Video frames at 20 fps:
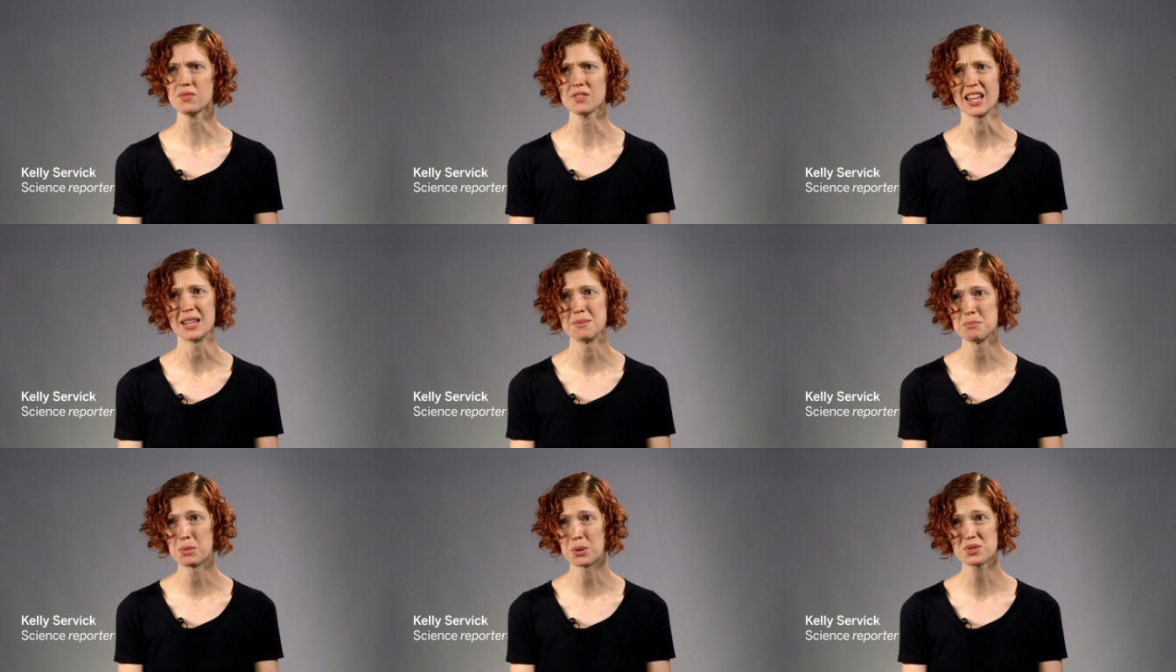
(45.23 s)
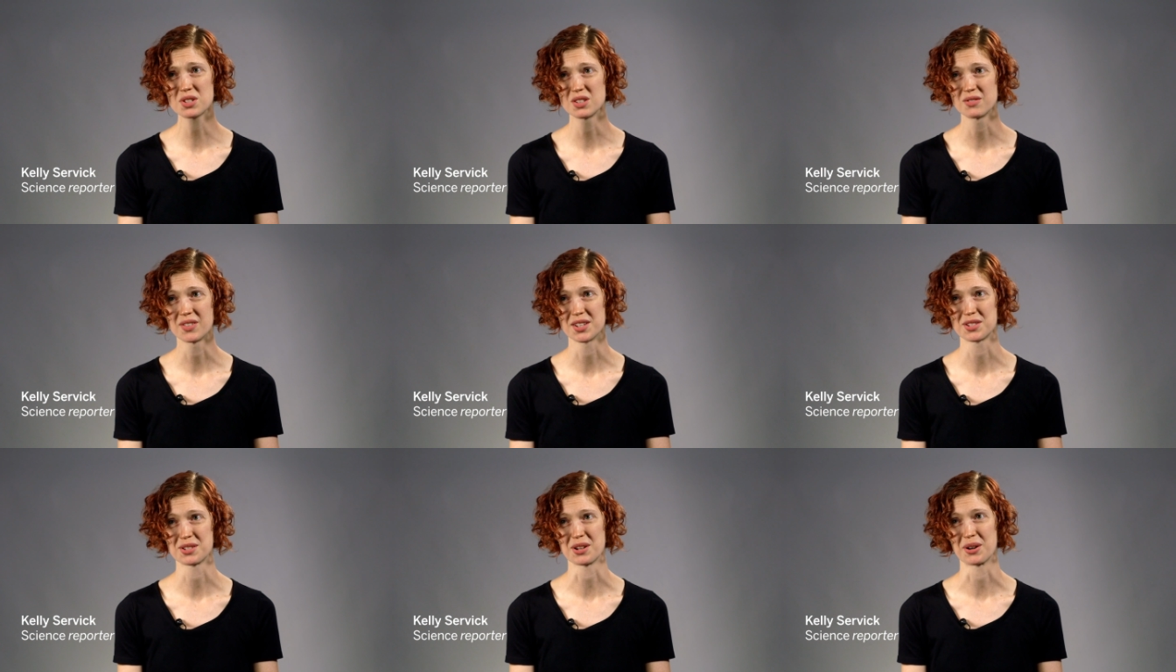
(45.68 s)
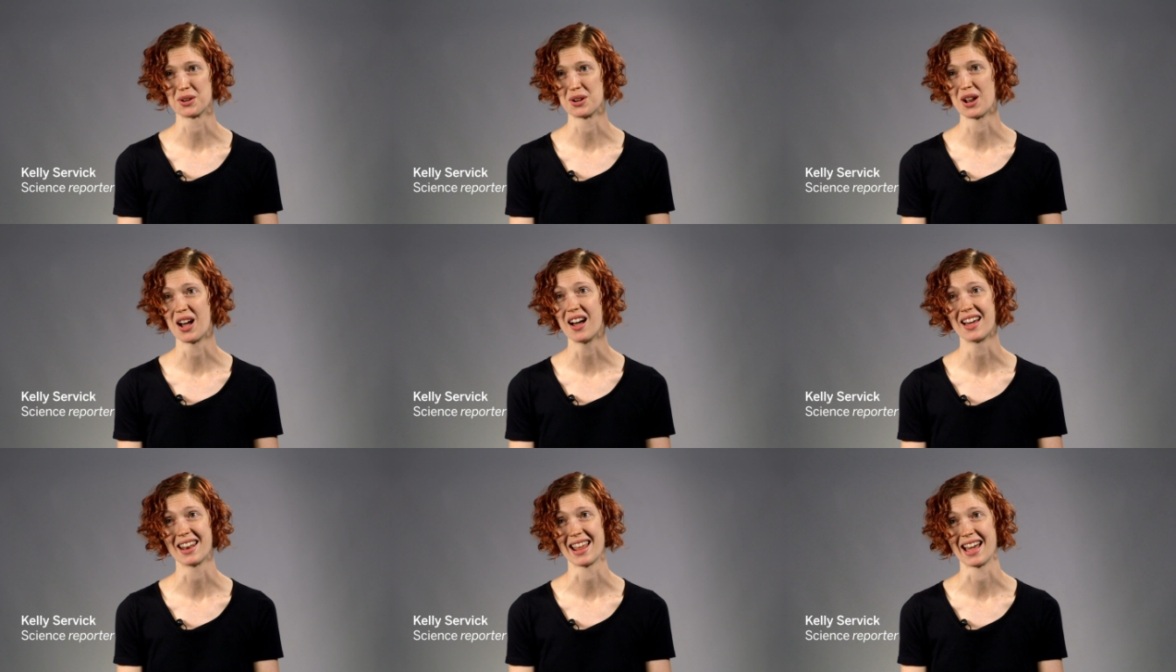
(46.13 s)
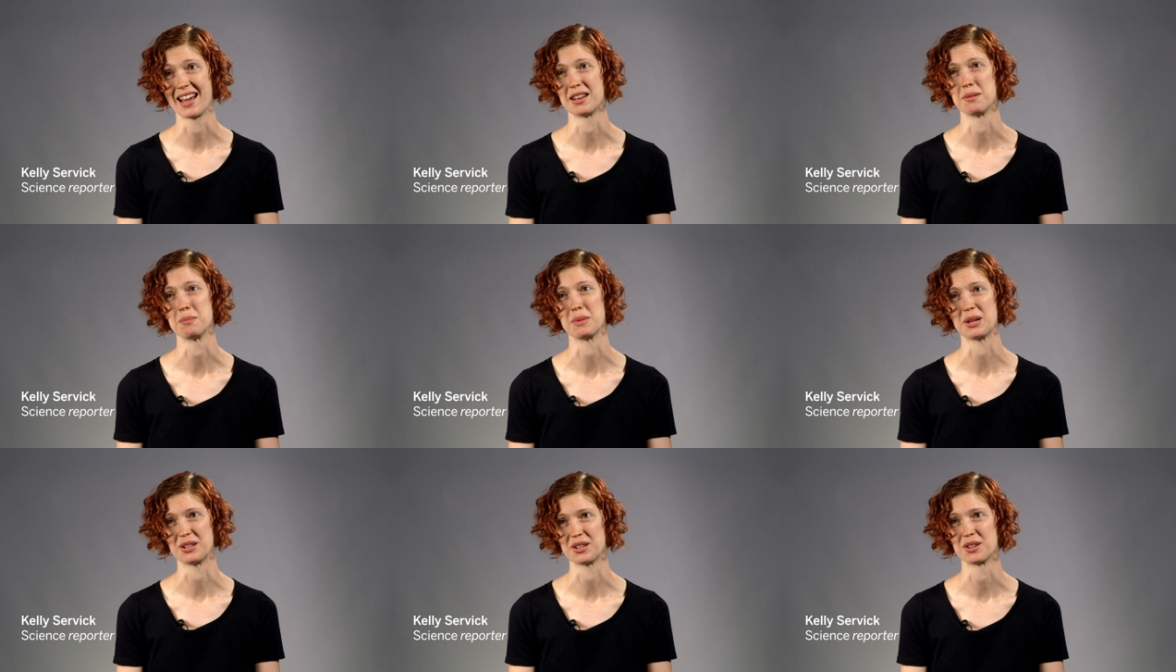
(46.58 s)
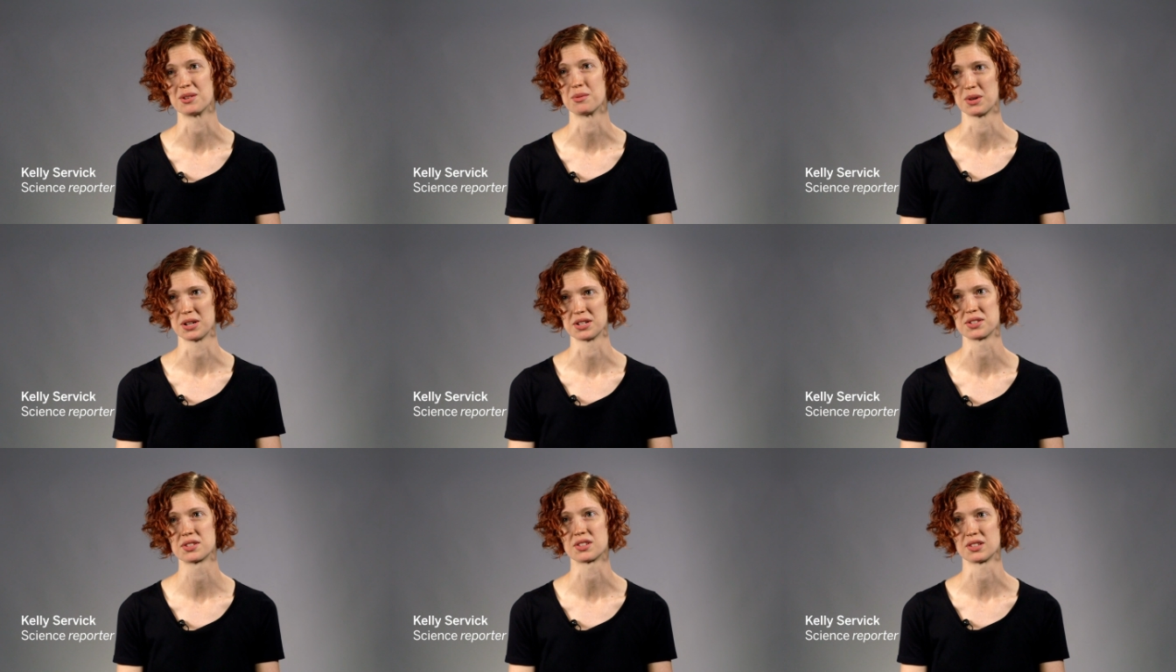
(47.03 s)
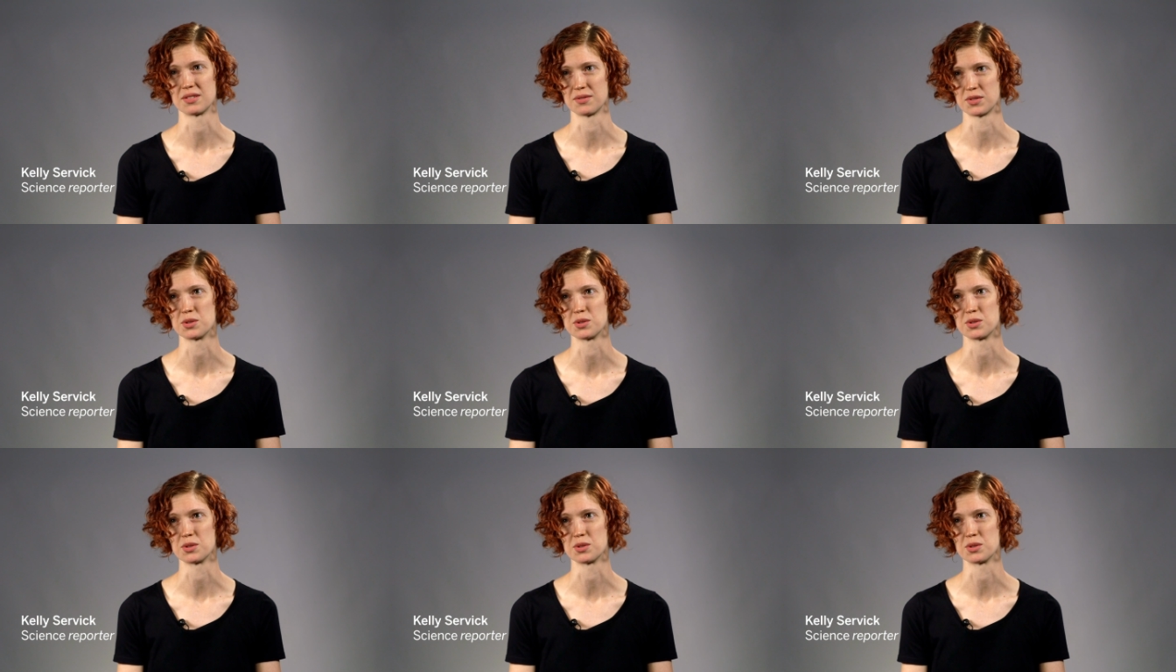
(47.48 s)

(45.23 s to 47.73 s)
and most of us are not at immediate risk of